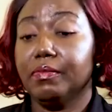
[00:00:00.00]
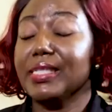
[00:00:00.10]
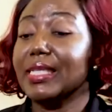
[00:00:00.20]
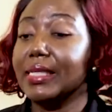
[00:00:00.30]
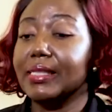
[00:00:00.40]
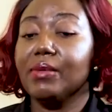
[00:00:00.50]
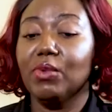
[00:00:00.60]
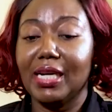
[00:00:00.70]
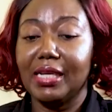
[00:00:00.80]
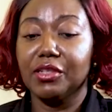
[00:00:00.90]
Precisely
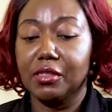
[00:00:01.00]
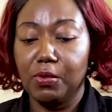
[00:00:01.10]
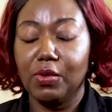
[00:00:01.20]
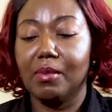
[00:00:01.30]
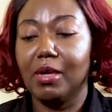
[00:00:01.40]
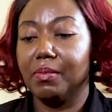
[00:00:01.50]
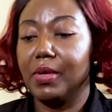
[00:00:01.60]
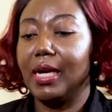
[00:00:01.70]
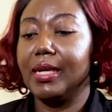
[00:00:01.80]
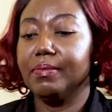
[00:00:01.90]
what I just spoke about.